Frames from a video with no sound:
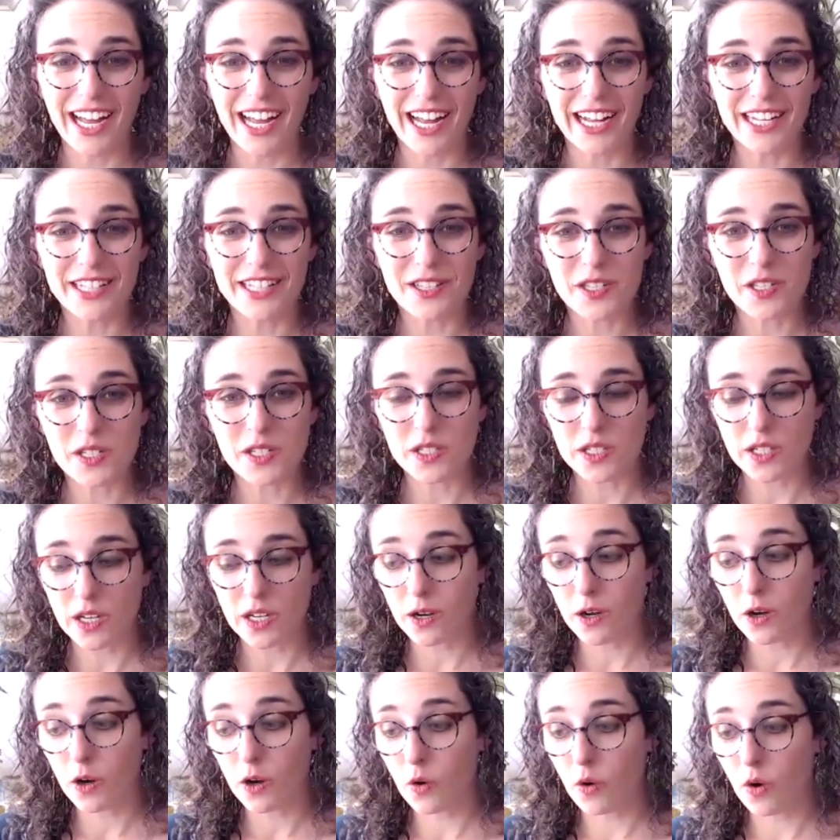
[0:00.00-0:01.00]
And
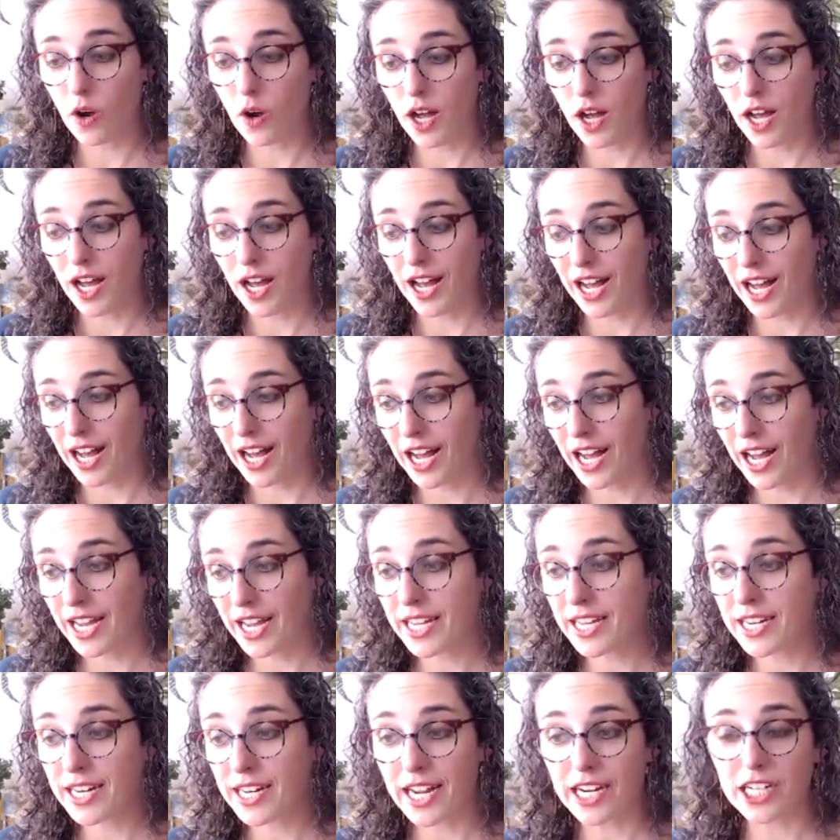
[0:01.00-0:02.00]
so I
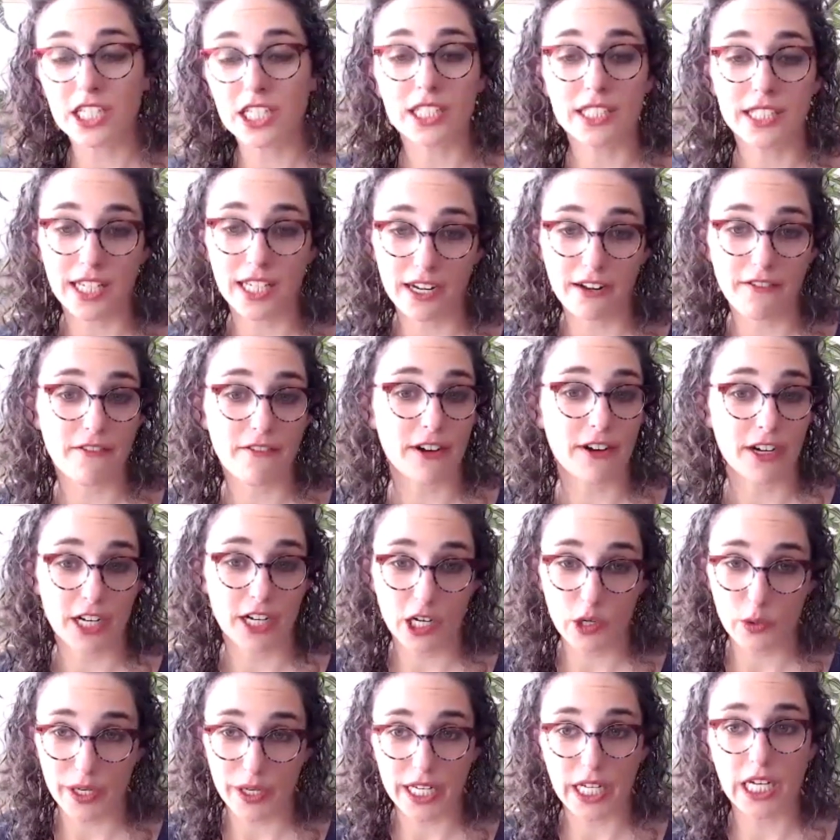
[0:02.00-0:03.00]
can actually get a very
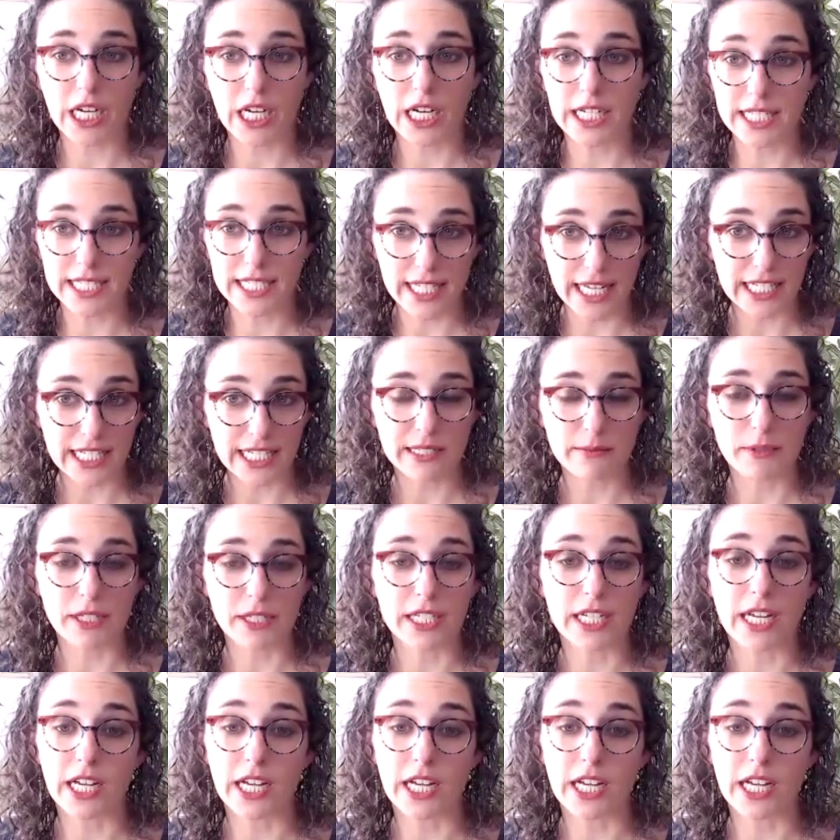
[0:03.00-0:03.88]
quick assessment,